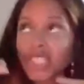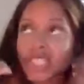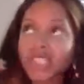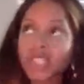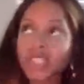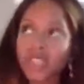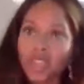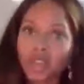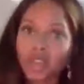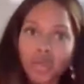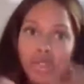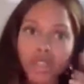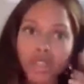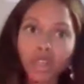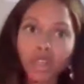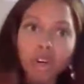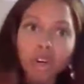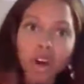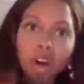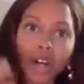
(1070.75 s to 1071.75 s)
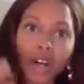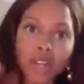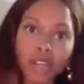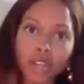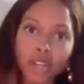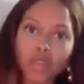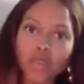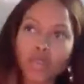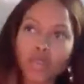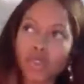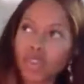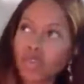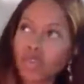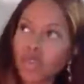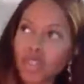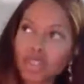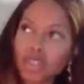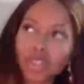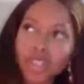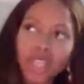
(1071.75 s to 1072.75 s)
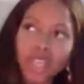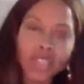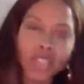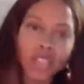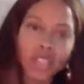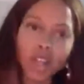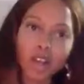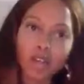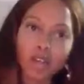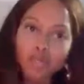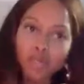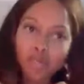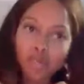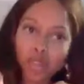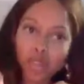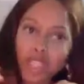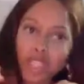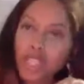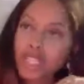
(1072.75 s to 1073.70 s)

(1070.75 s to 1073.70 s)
listening with your heart, you understand that I'm